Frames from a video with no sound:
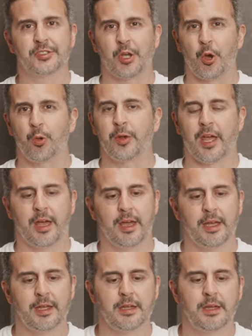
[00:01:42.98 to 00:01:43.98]
is
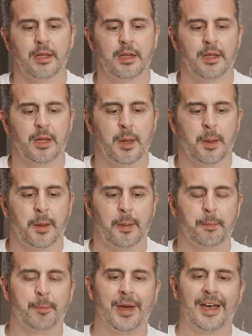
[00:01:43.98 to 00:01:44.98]
okay,
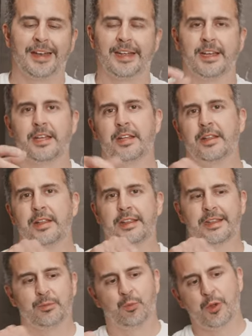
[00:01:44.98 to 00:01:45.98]
but
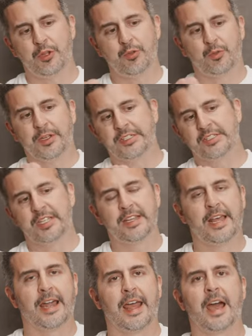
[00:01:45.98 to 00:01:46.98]
when you
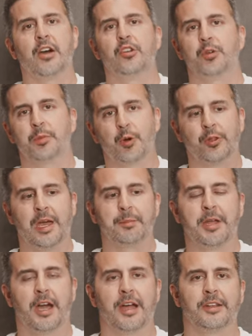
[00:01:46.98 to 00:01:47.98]
extend that out and you're pulling that
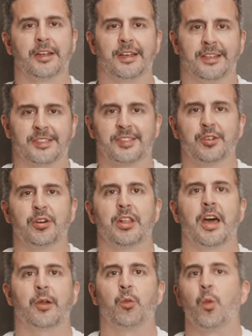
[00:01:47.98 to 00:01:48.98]
behind you, it's still a
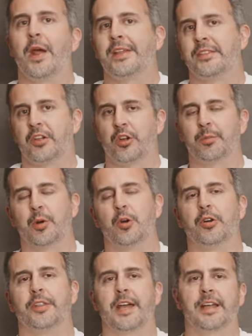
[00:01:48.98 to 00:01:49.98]
lot of weight that you're
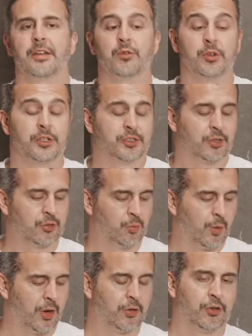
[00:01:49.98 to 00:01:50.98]
pulling. That can really start to
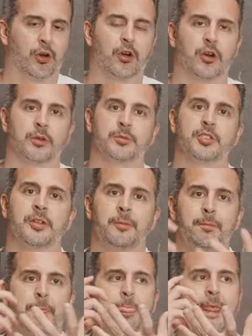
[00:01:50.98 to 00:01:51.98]
wear on your arms.
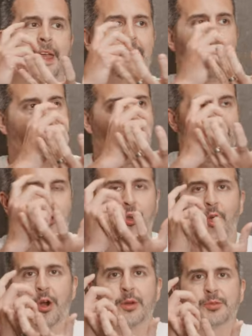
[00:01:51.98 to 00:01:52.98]
And
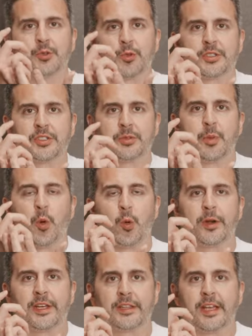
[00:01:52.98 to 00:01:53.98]
your arms are what's
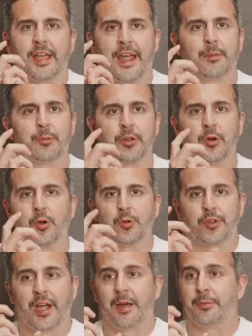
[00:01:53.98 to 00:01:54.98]
supporting the camera the whole
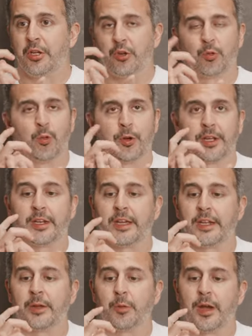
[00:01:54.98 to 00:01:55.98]
time that you're working
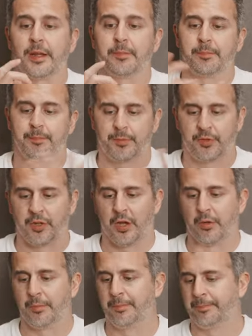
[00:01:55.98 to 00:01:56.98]
anyway.
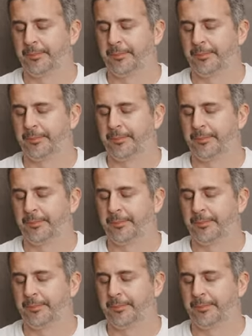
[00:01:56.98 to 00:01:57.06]
So